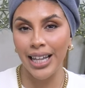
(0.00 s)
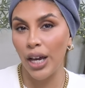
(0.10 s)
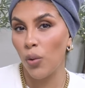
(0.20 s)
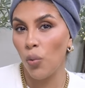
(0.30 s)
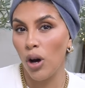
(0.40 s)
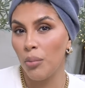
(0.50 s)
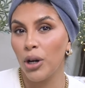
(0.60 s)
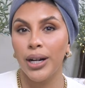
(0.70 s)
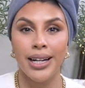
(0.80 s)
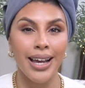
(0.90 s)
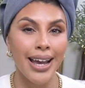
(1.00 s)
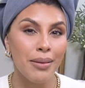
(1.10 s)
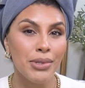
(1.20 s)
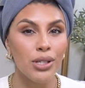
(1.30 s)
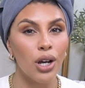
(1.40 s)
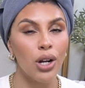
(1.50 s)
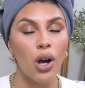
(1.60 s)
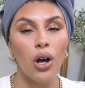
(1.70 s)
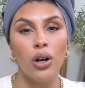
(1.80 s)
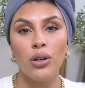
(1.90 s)
like Walmart and Amazon
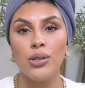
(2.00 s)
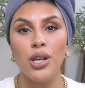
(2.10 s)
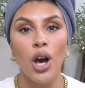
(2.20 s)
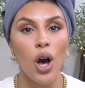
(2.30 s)
hauls,